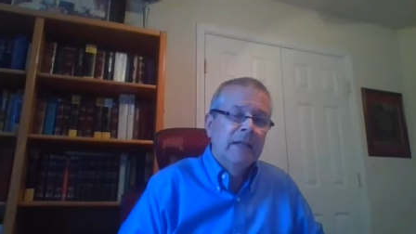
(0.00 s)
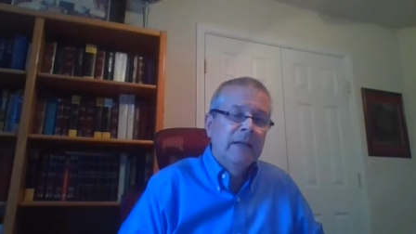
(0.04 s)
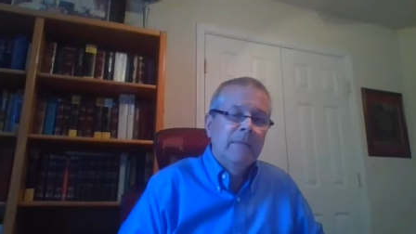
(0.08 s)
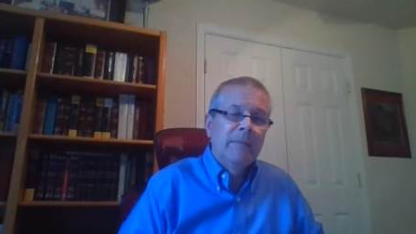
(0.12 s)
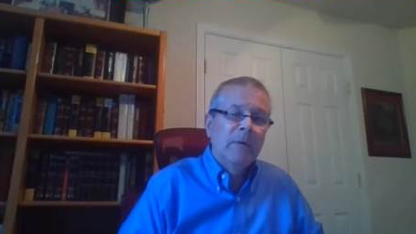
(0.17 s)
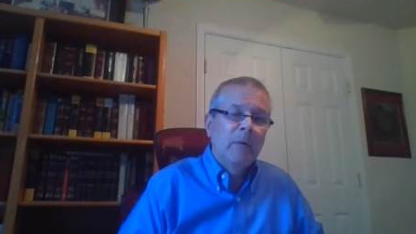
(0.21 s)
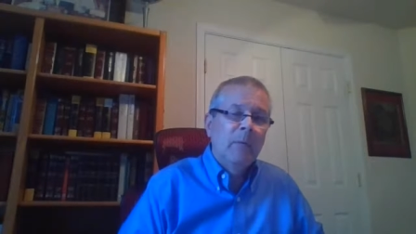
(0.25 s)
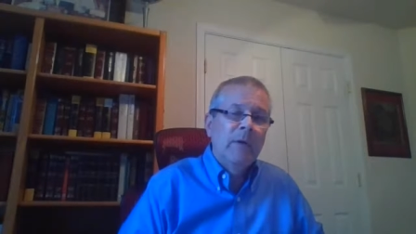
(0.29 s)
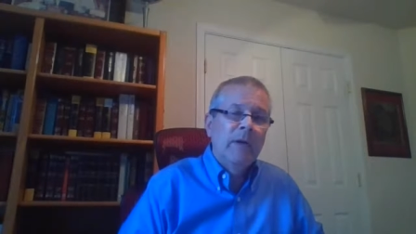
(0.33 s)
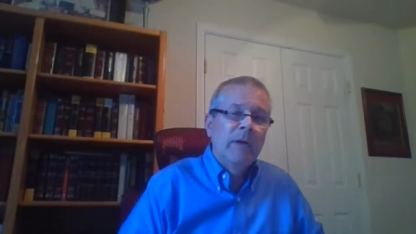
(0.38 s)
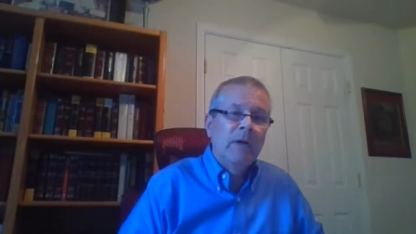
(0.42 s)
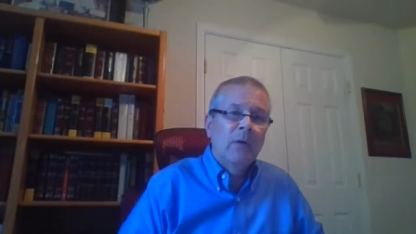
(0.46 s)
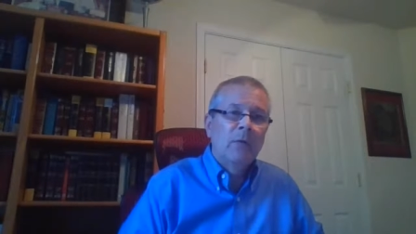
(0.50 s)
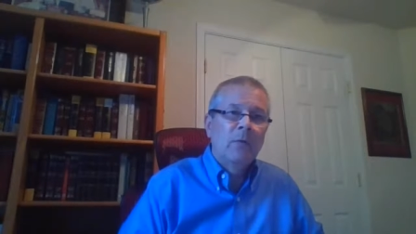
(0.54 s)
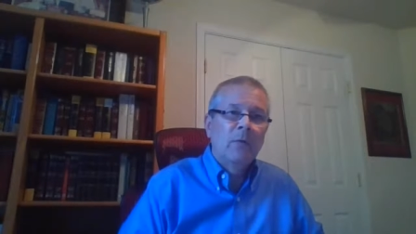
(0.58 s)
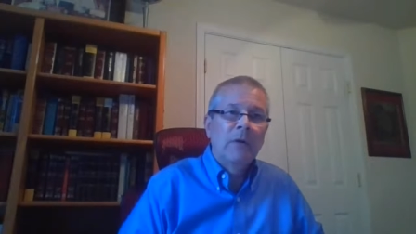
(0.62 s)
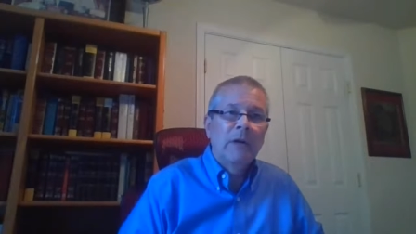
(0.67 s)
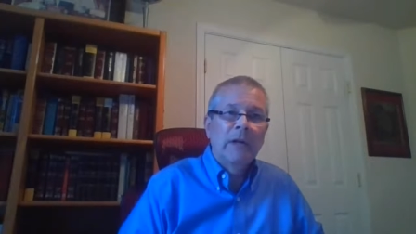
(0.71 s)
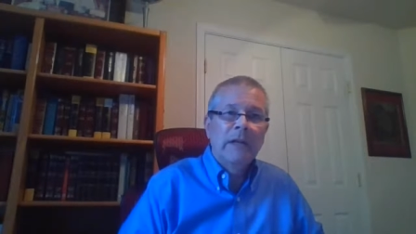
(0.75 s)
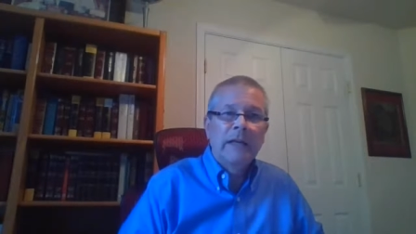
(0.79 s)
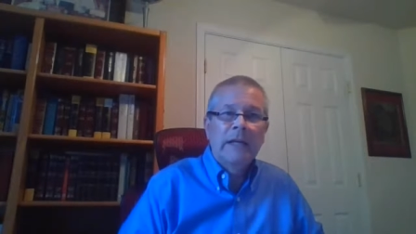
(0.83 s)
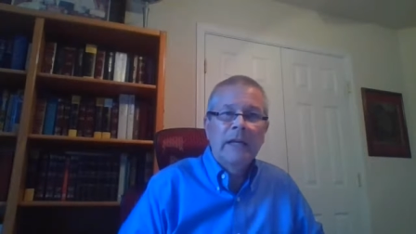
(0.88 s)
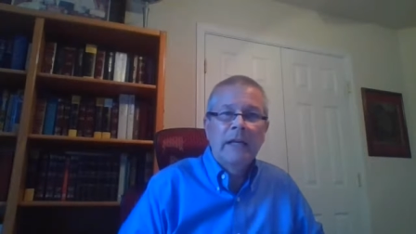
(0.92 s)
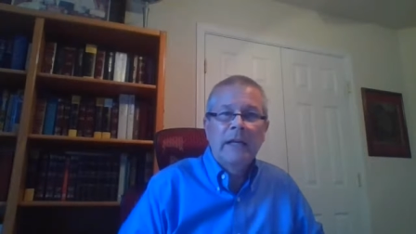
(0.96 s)
But we don't
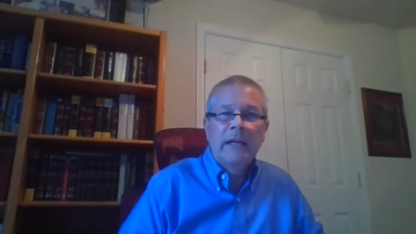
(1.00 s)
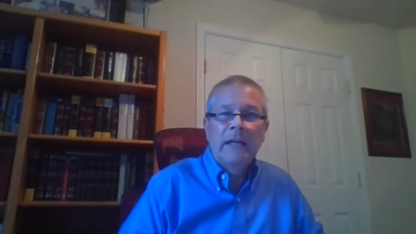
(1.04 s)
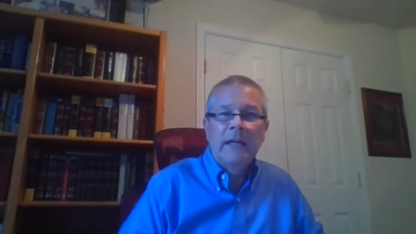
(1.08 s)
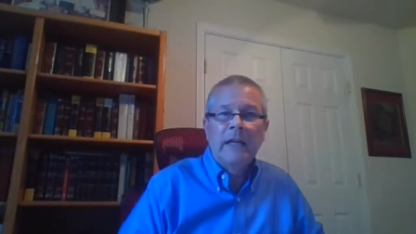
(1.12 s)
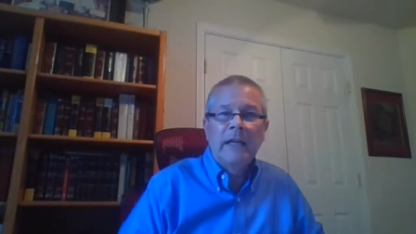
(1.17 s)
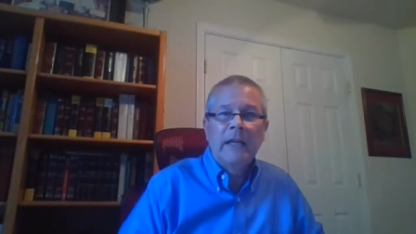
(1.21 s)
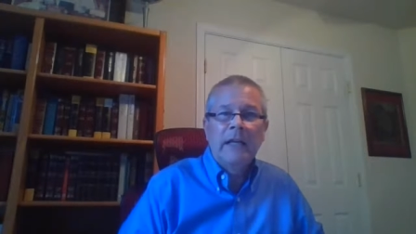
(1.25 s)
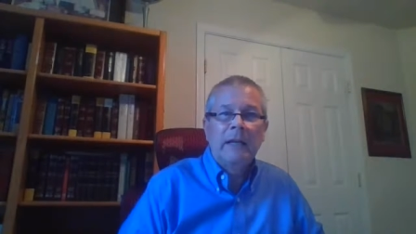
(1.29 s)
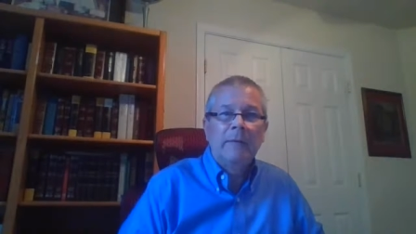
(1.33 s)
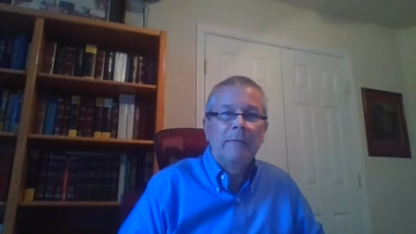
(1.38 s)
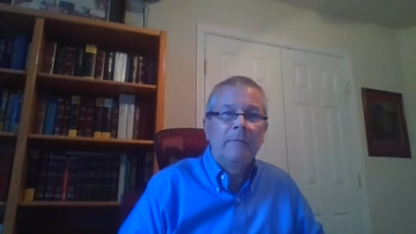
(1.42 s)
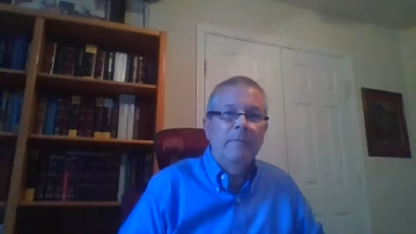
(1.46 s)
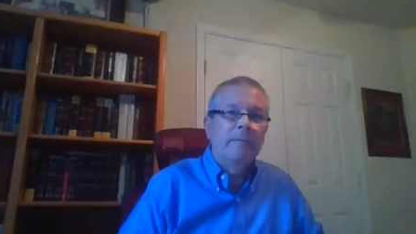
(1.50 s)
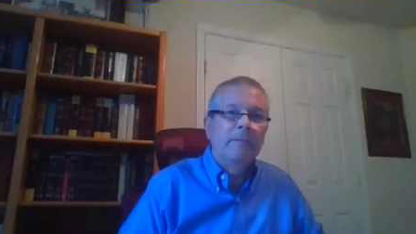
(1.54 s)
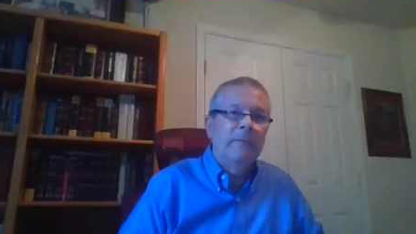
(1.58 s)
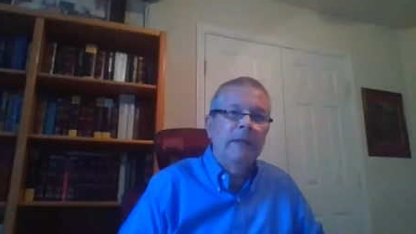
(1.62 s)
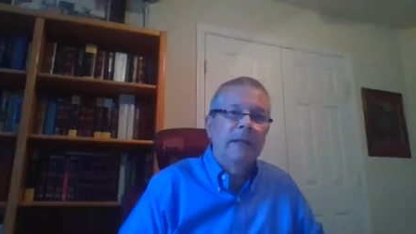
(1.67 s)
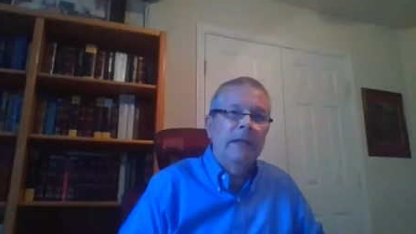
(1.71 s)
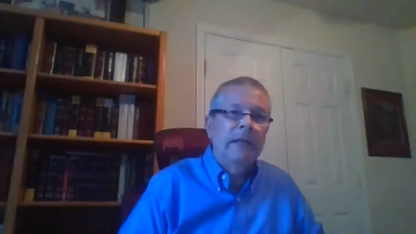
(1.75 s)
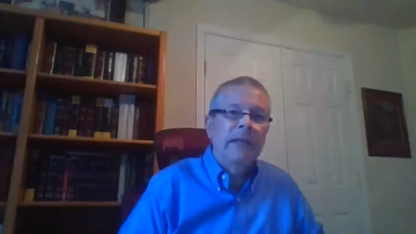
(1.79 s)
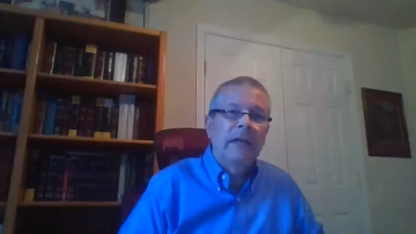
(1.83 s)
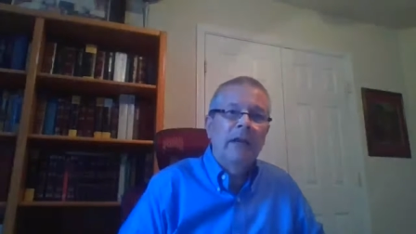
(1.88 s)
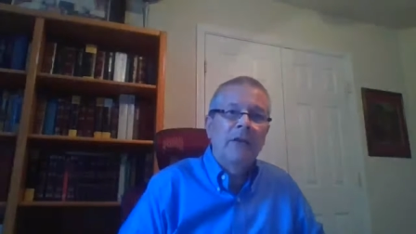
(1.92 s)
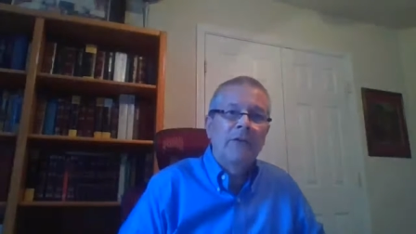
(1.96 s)
really get
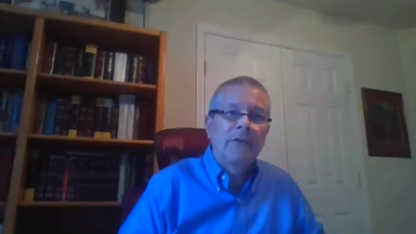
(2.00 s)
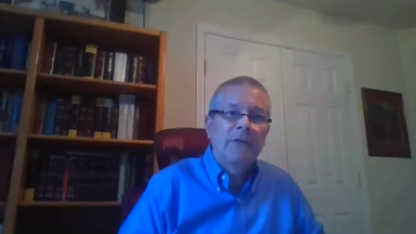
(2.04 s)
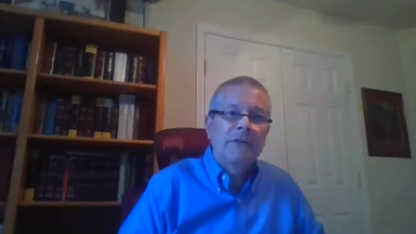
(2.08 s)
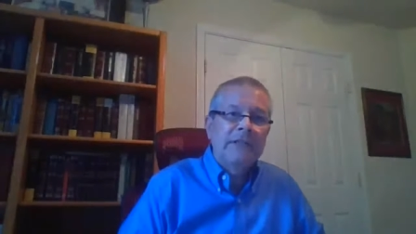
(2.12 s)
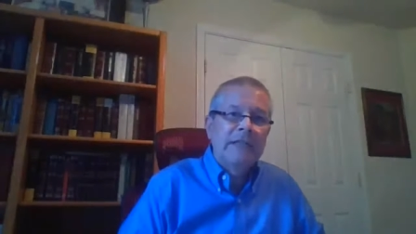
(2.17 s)
any other